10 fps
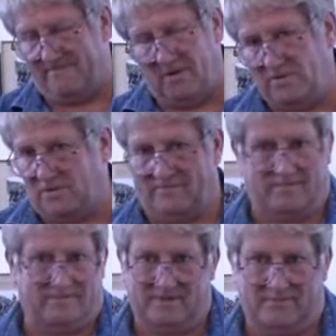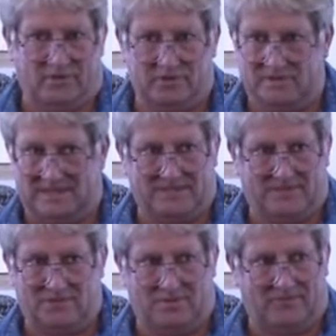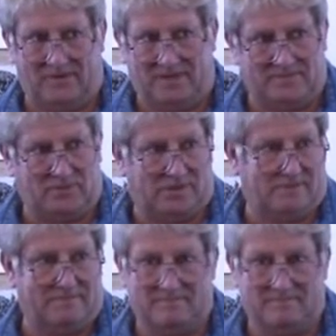flows off. Your brush will last 2 or 3 times longer.